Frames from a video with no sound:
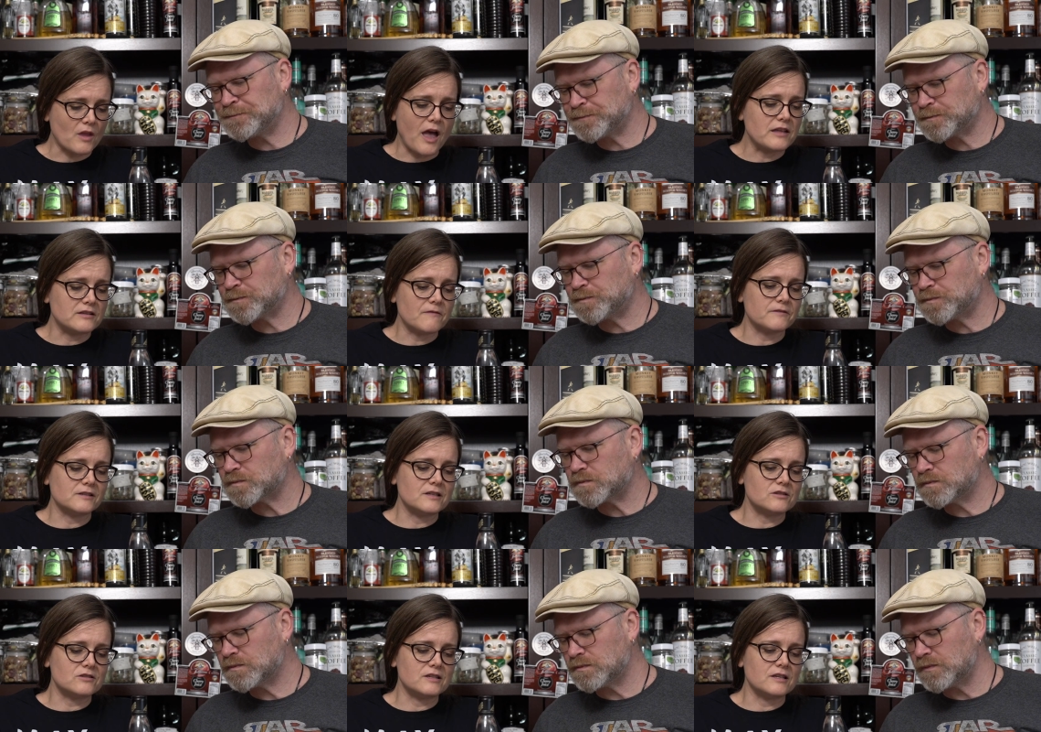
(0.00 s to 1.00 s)
Speaker 1: I definitely
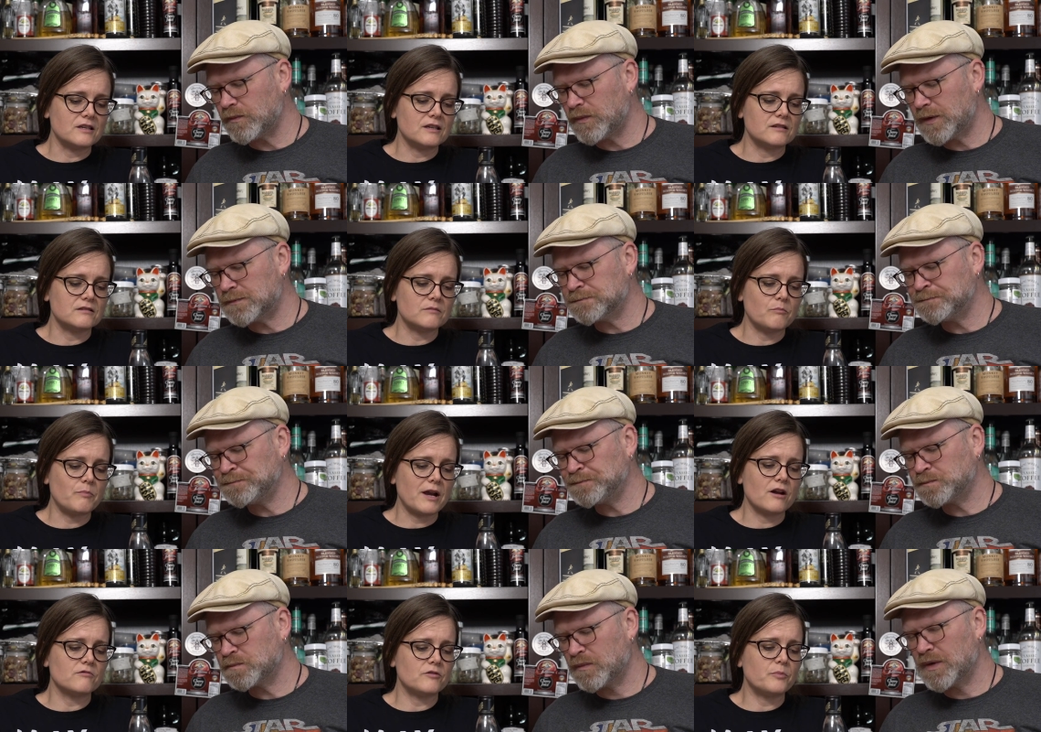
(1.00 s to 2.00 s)
see it
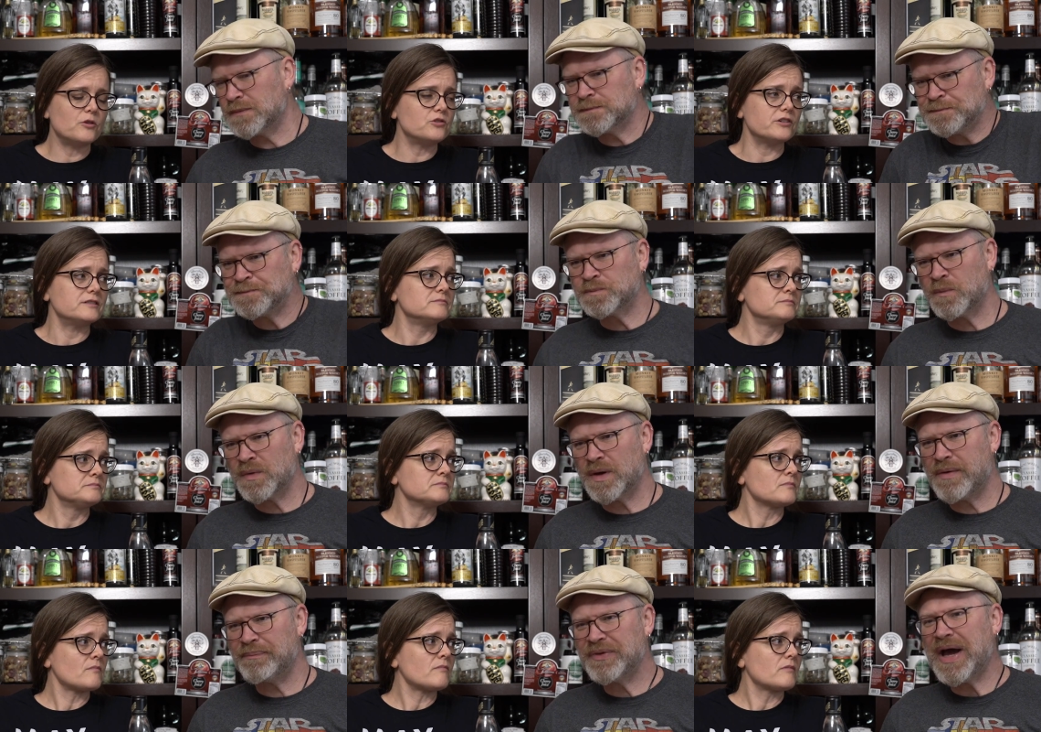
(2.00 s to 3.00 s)
paired with poultry.
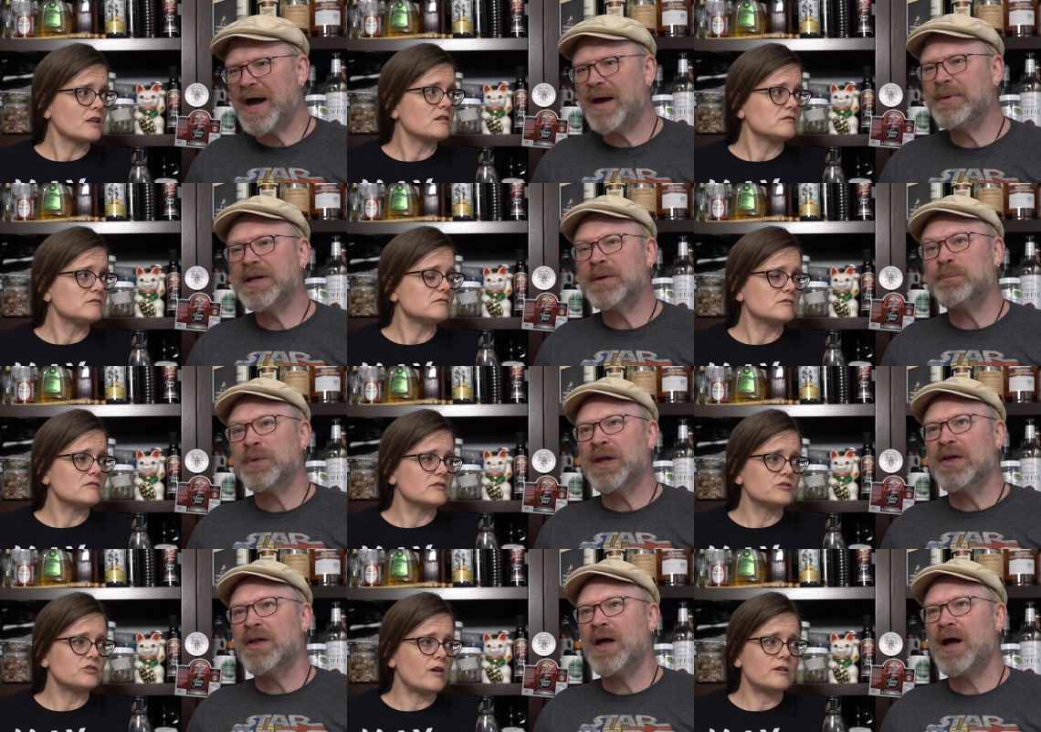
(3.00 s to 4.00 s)
Yeah, I mean.
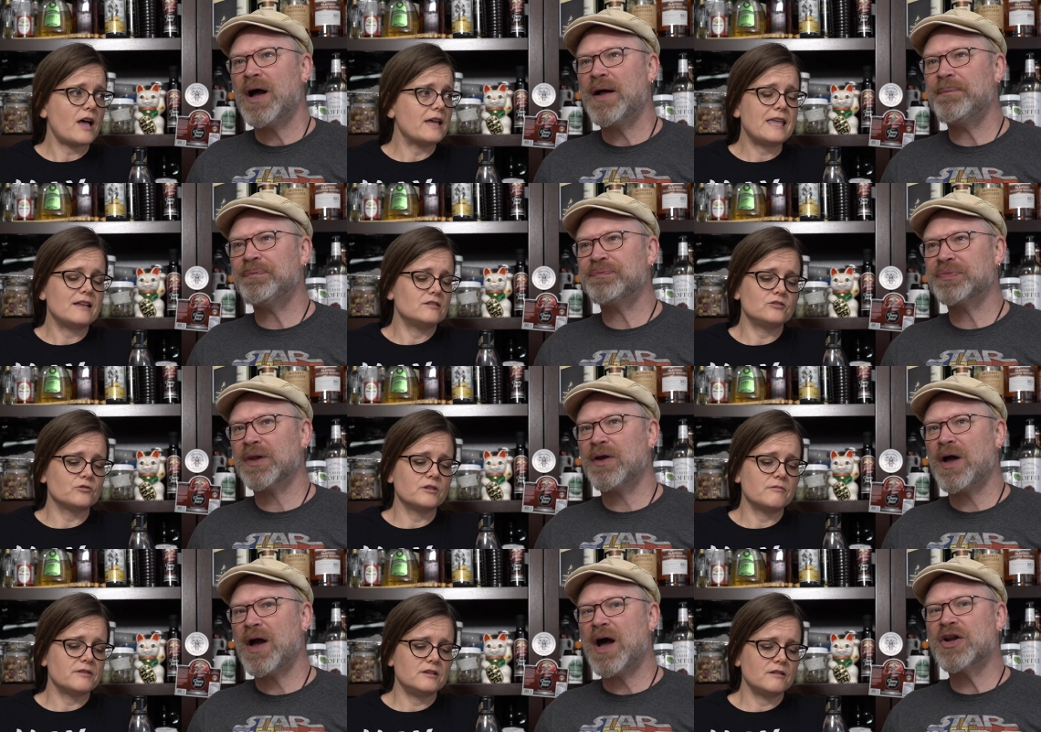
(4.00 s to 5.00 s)
So I, I can't disagree
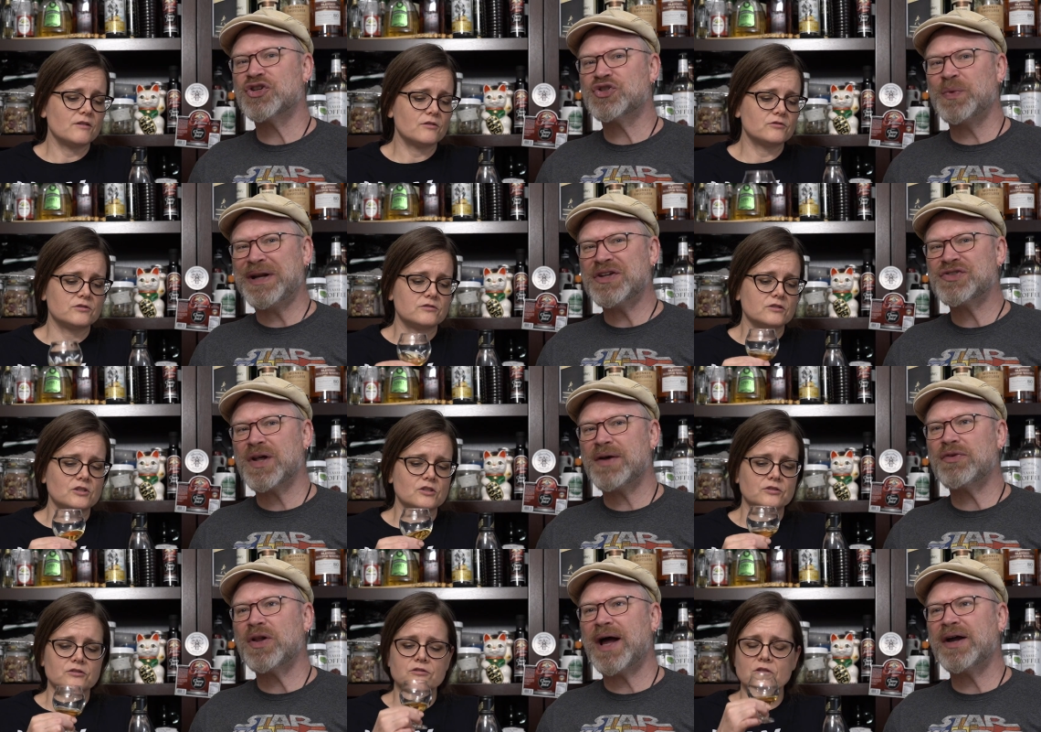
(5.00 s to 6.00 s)
with any on a sweetness
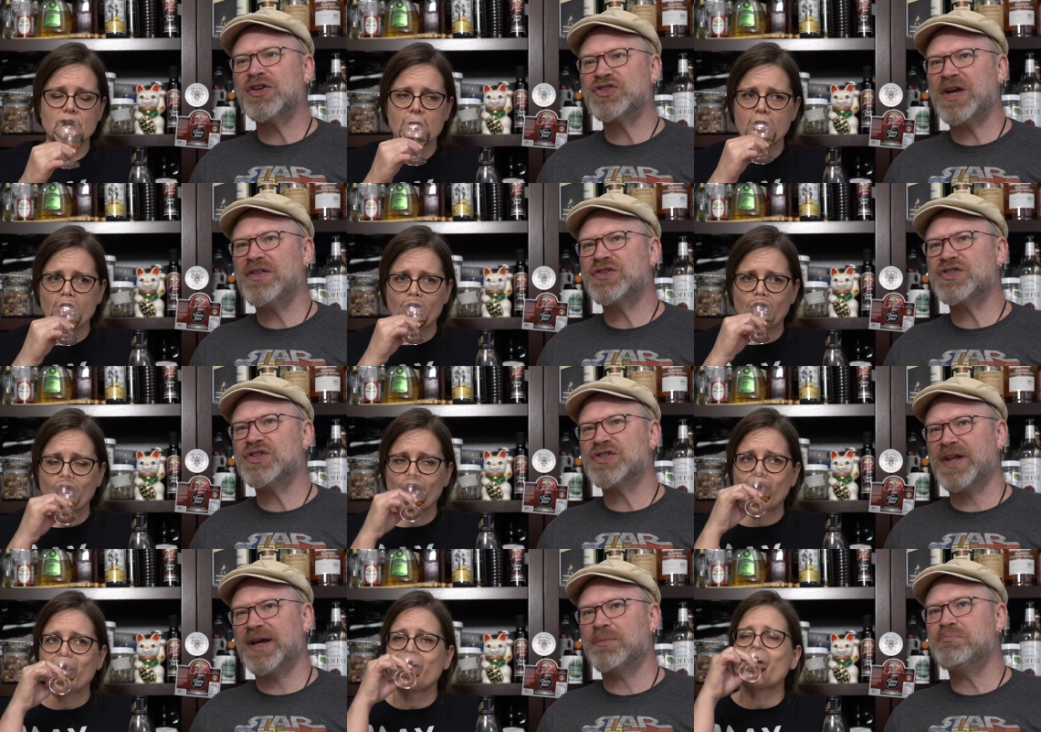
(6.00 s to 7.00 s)
Speaker 2: level. I'm going to say this is
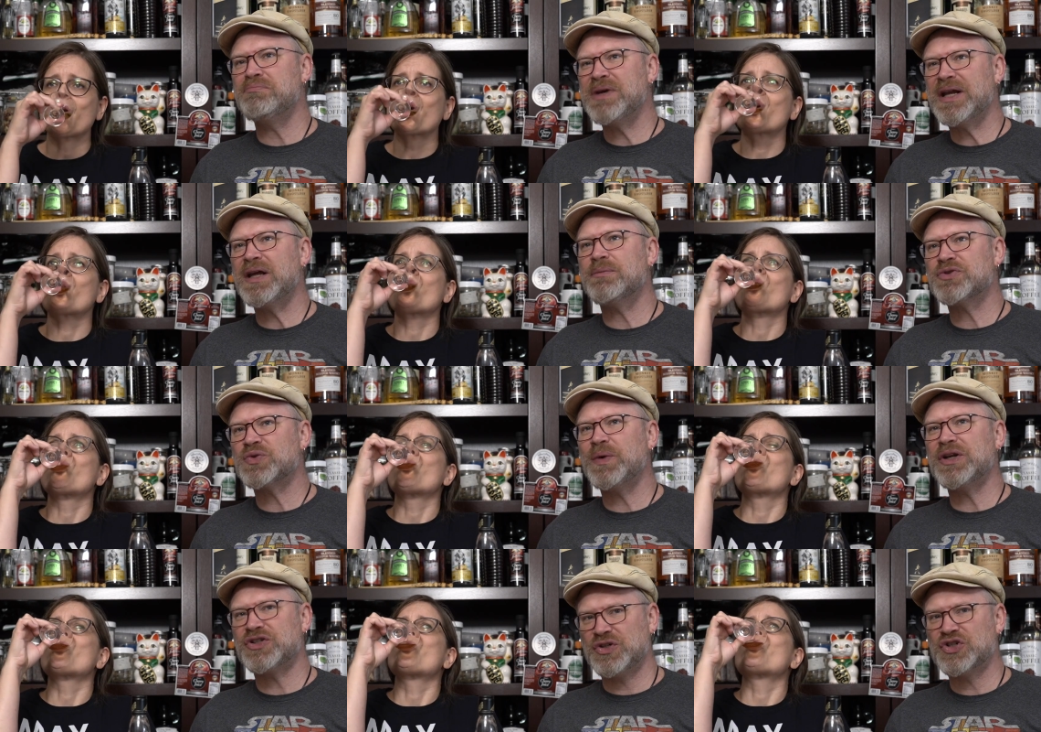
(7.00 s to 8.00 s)
like medium sweet
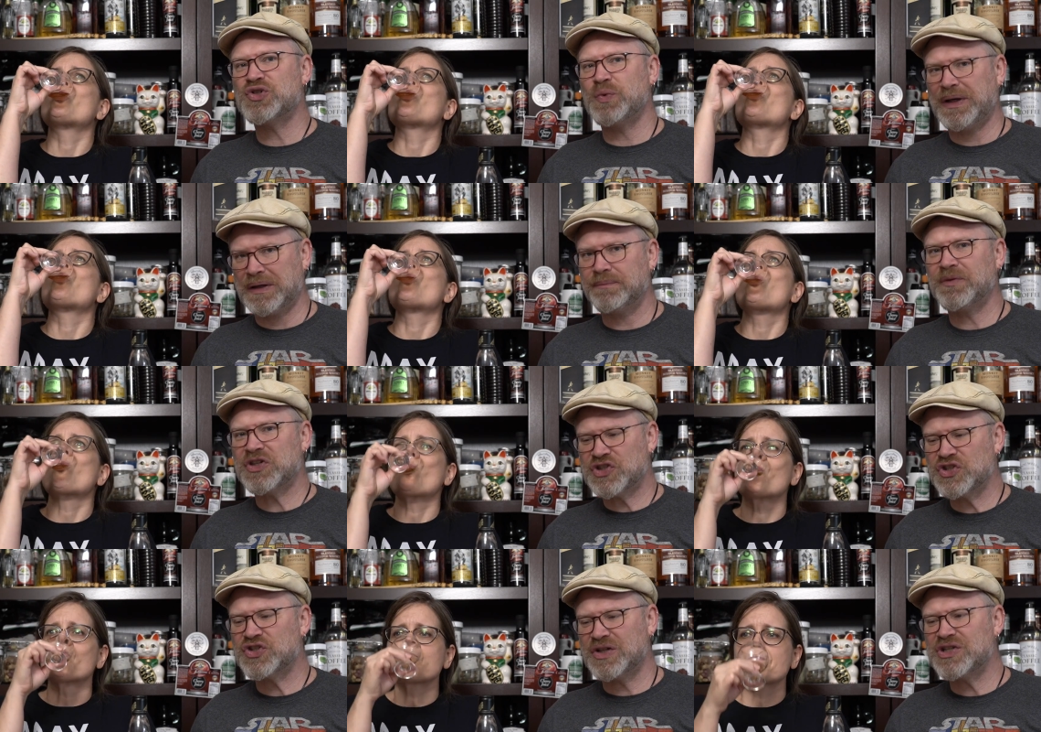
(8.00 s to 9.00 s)
to sweet. This
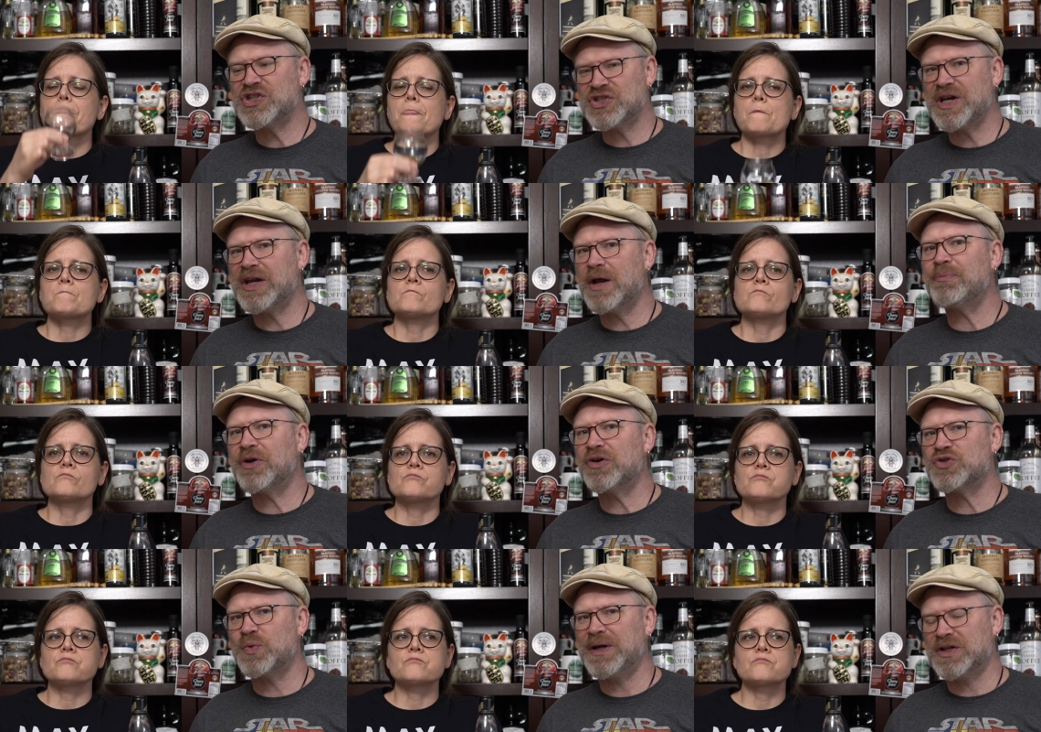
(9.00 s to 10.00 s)
is this is getting up there in
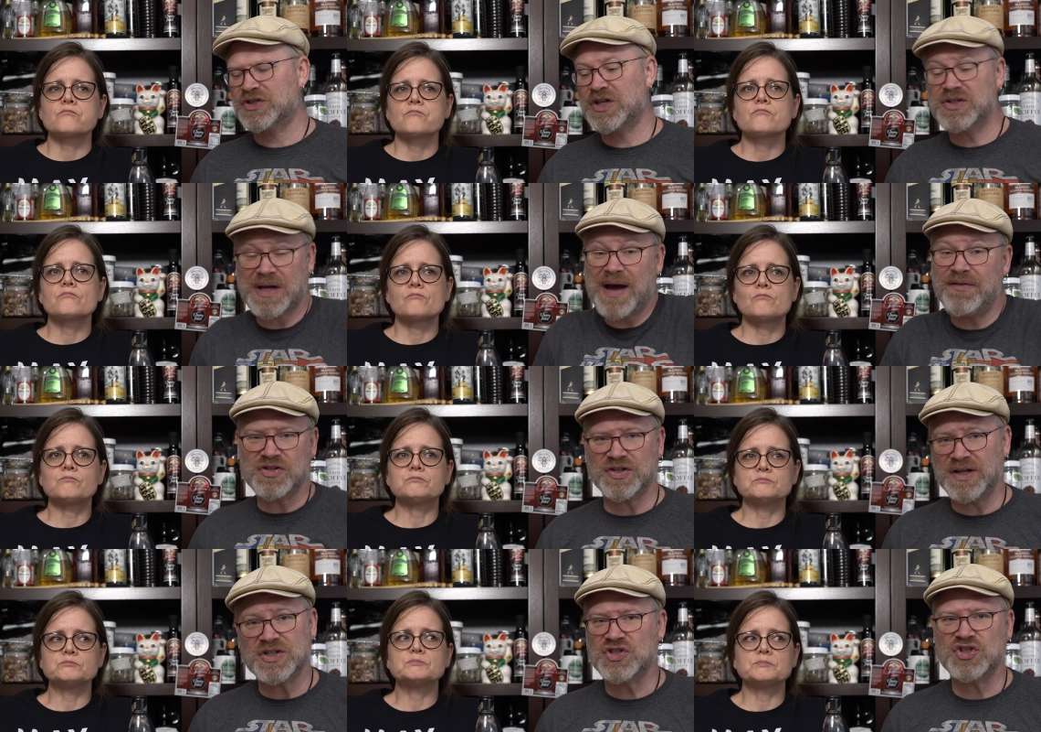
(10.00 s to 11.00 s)
sweetness because obviously
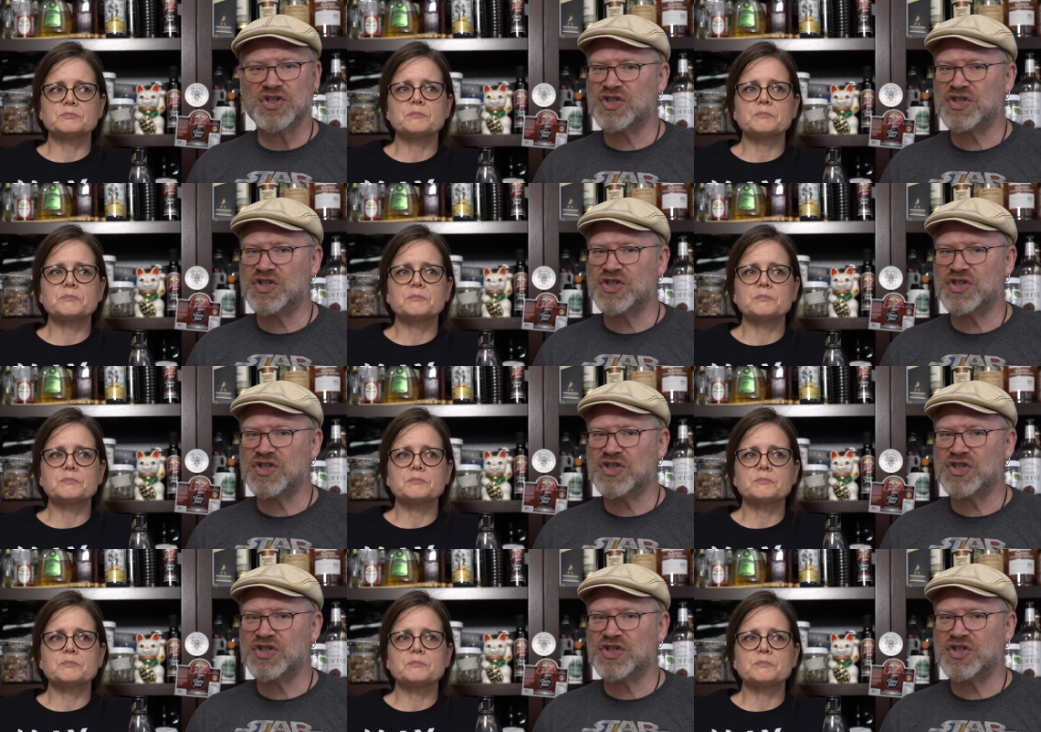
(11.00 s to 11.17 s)
it's just